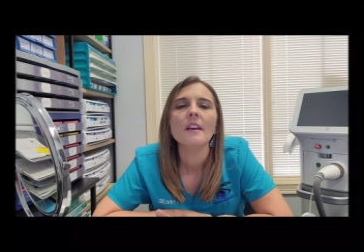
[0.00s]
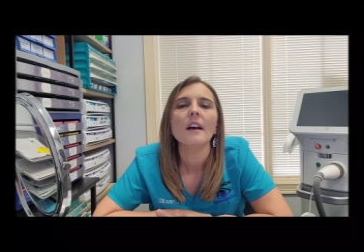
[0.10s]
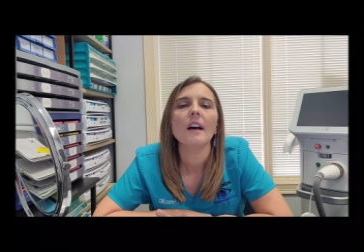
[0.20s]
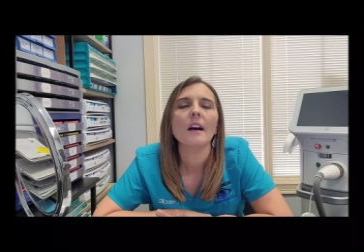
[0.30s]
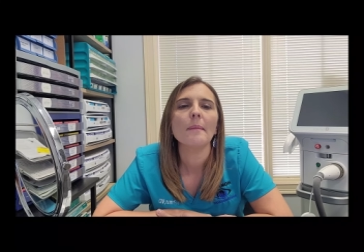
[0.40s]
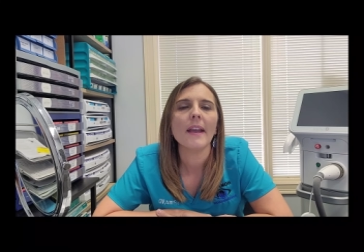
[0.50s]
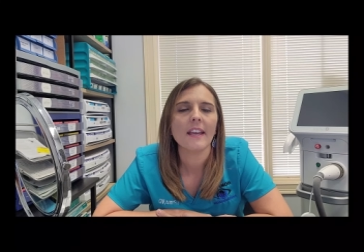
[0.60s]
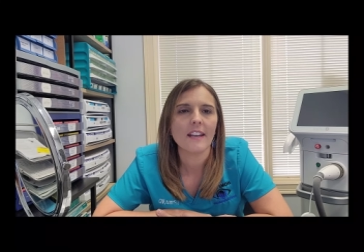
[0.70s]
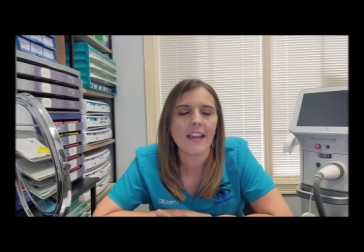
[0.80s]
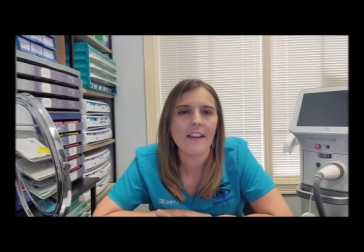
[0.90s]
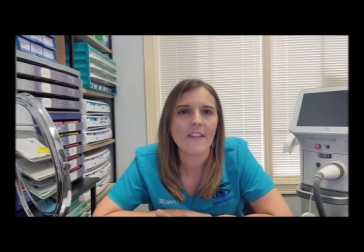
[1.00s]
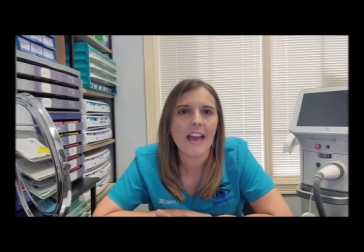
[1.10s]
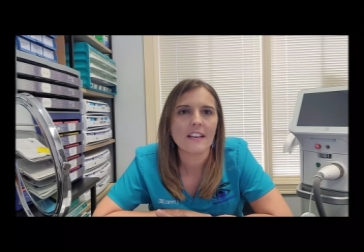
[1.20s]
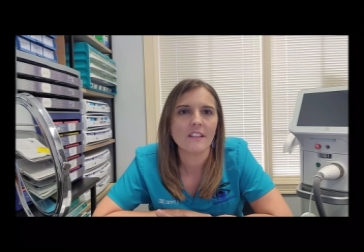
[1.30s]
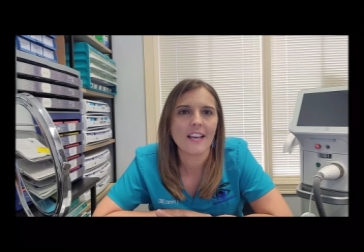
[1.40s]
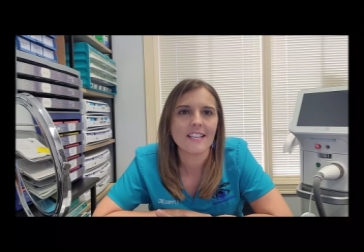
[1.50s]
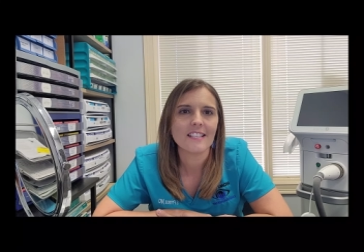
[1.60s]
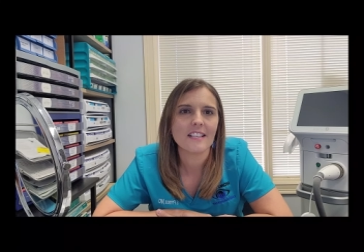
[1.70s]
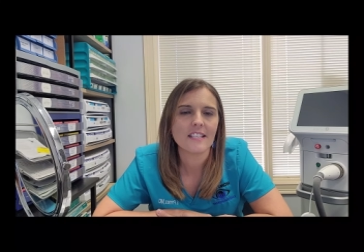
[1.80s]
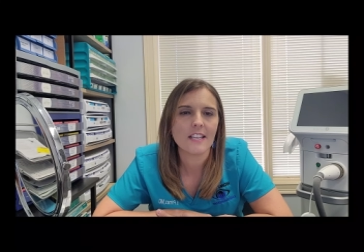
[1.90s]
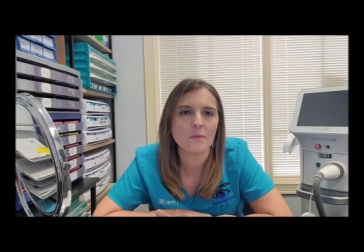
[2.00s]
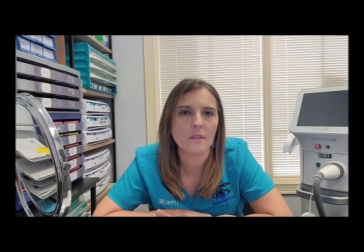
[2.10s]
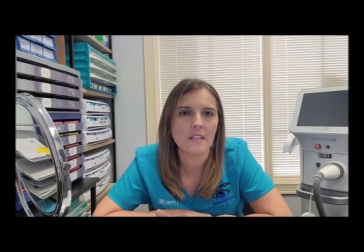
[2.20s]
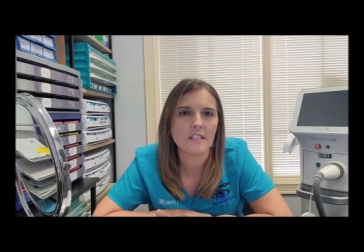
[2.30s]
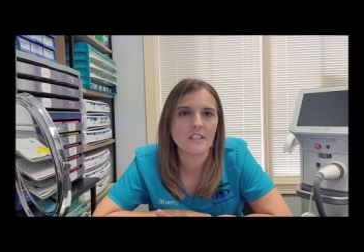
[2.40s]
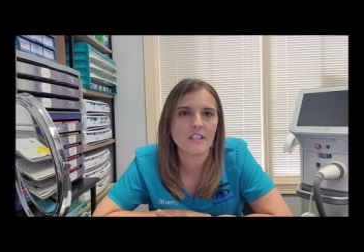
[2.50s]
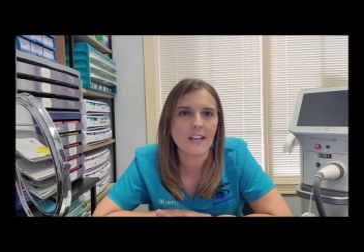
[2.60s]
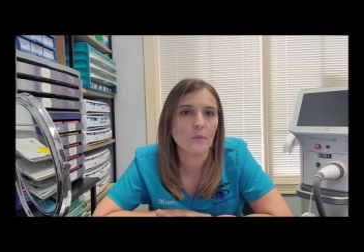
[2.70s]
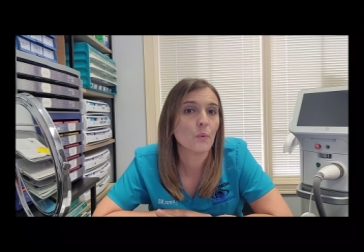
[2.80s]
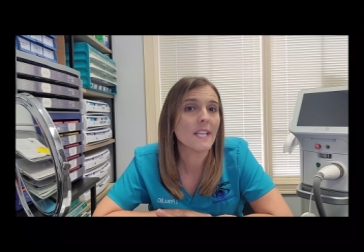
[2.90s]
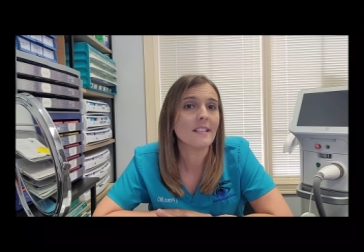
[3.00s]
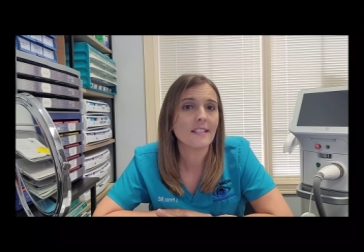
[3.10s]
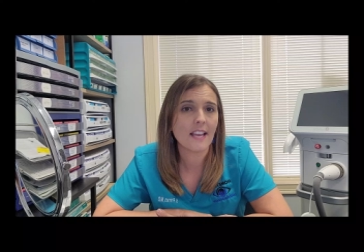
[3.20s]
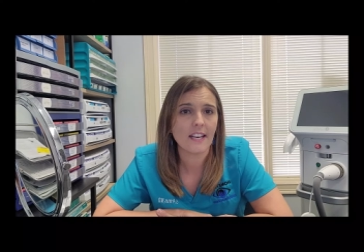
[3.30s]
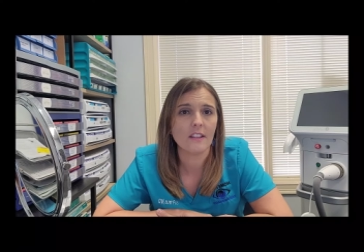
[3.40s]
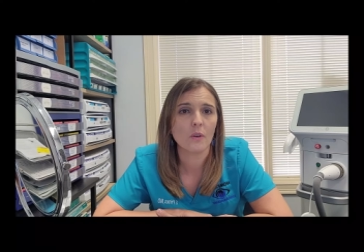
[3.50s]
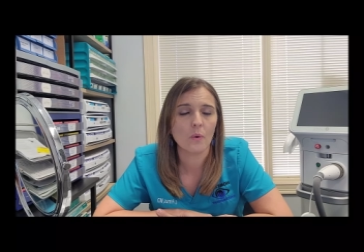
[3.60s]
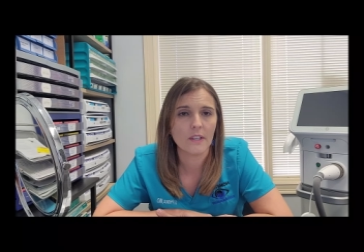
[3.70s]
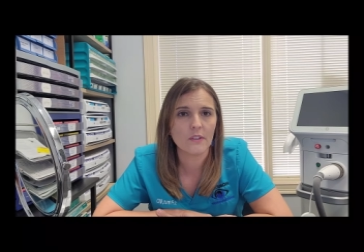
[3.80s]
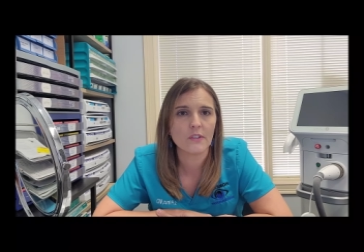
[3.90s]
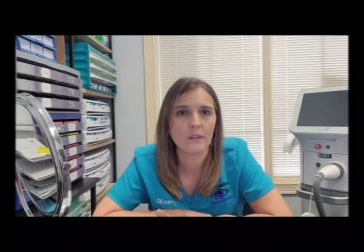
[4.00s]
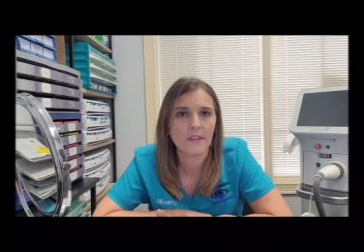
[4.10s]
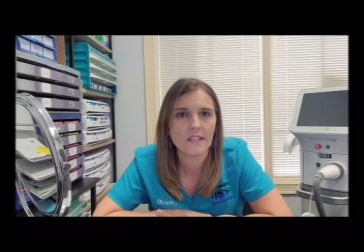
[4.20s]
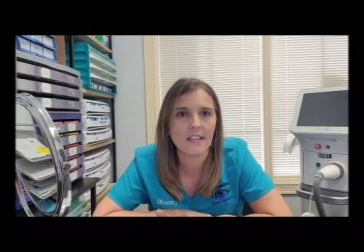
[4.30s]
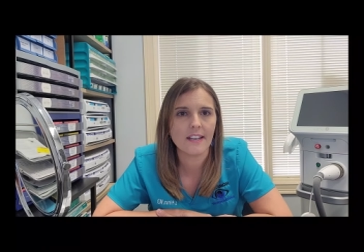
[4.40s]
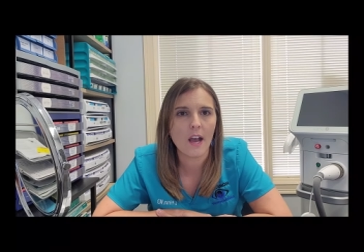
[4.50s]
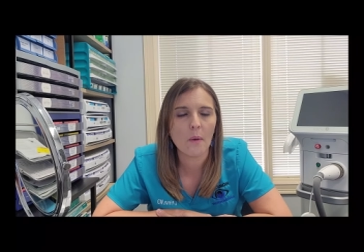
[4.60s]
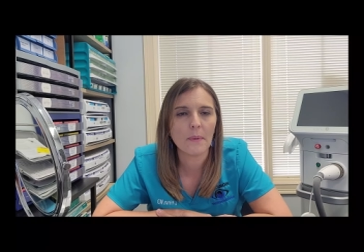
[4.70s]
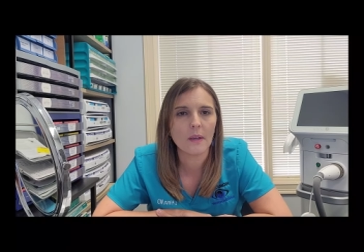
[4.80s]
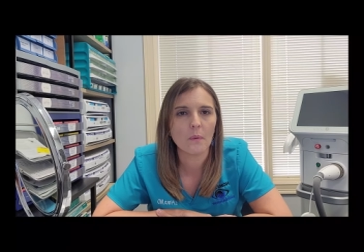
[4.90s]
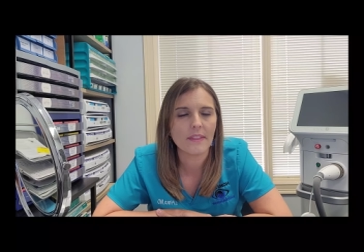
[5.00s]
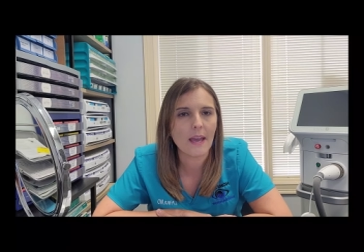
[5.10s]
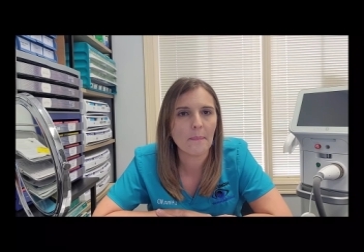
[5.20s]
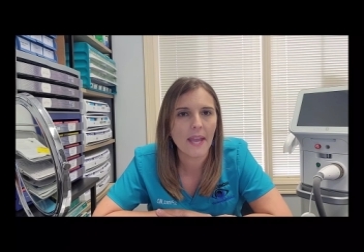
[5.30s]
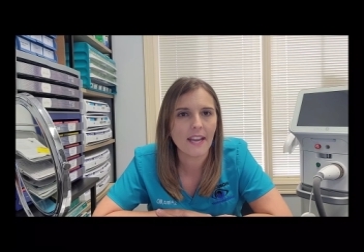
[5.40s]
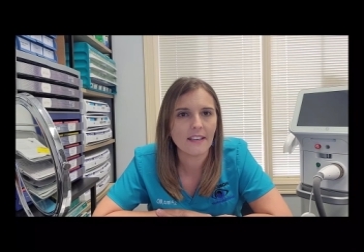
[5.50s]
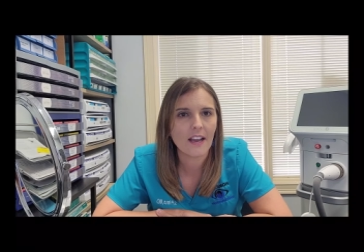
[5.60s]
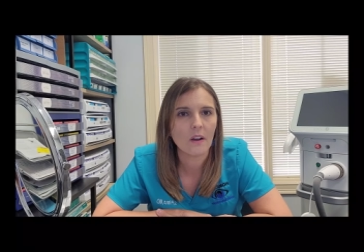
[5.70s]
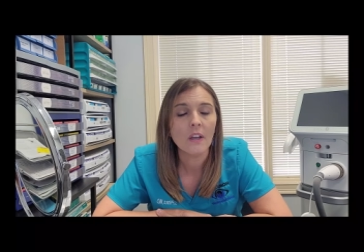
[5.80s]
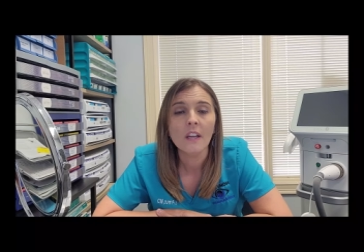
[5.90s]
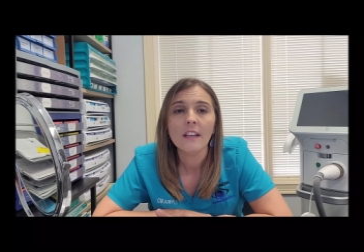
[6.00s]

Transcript: And I have had a lot of success with this, just kind of resetting the corneal surface and helping with that pain. Now,